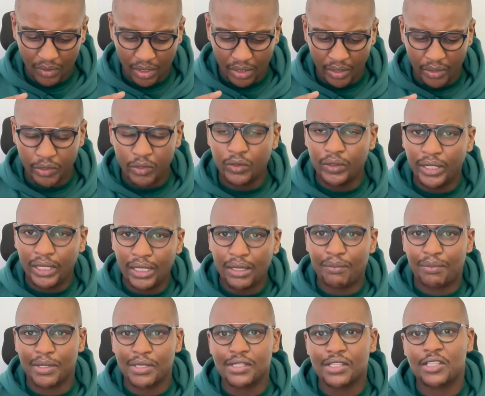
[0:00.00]
You need a
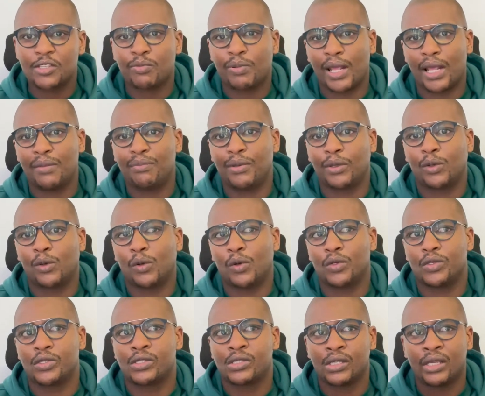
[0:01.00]
business plan
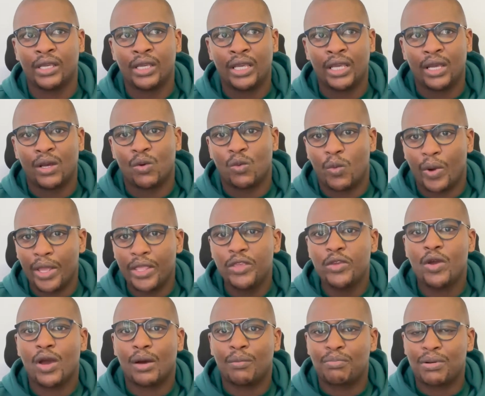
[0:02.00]
because when you
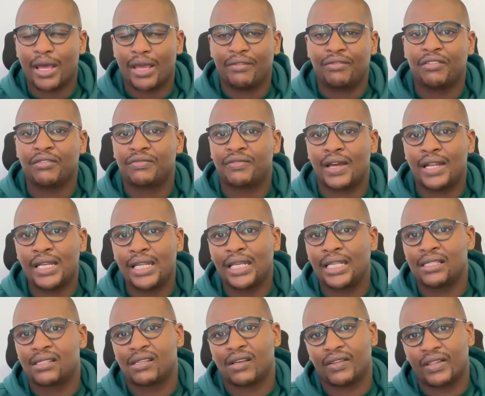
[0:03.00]
apply for funding in
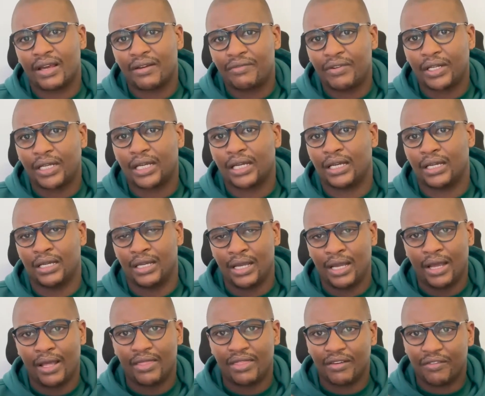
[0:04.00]
South Africa,
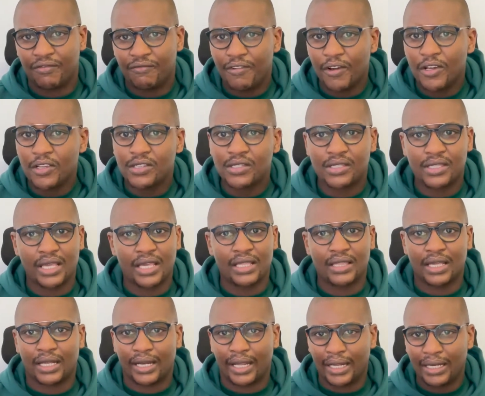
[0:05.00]
the first thing
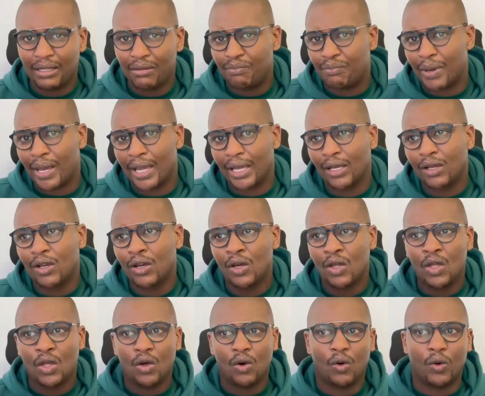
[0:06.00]
that any bank
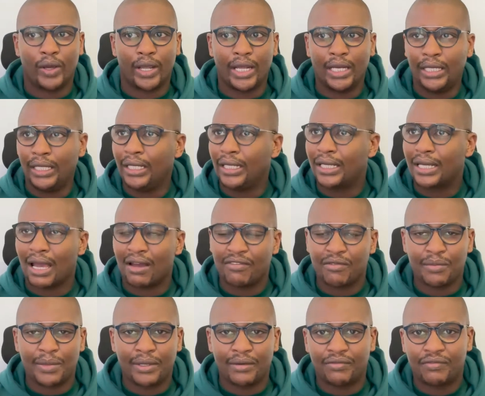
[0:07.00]
or any
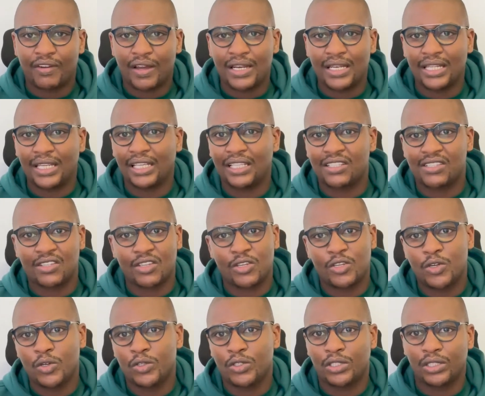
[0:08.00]
government funding
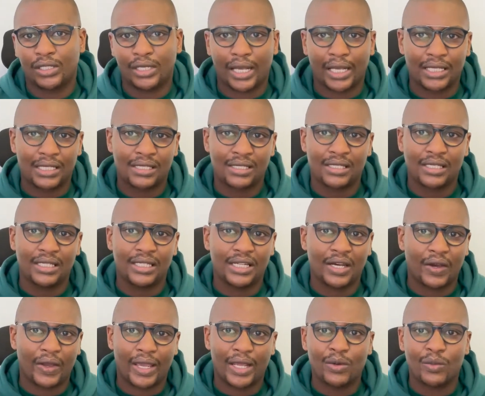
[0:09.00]
institution like CEDA or
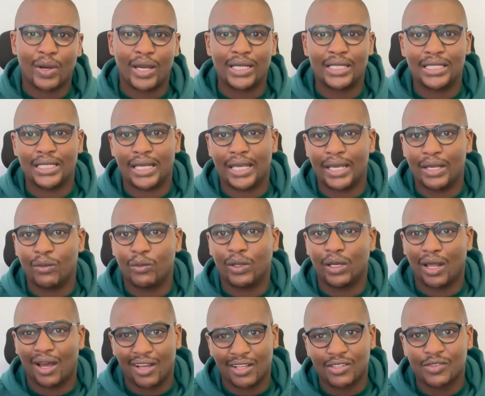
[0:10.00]
NYDA will
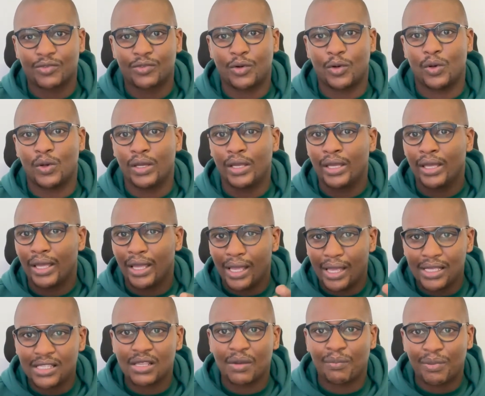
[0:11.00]
ask for
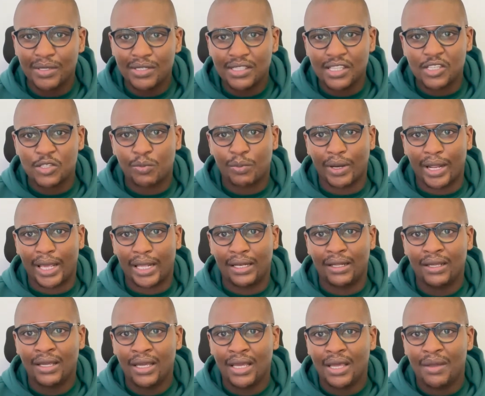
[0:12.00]
is a business plan,
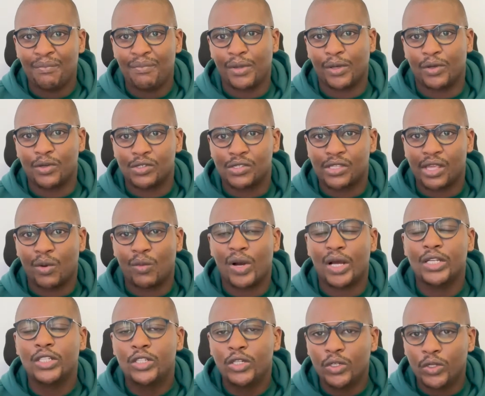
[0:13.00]
because they
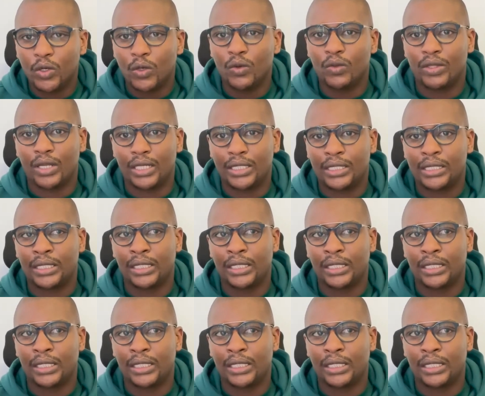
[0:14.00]
want to know that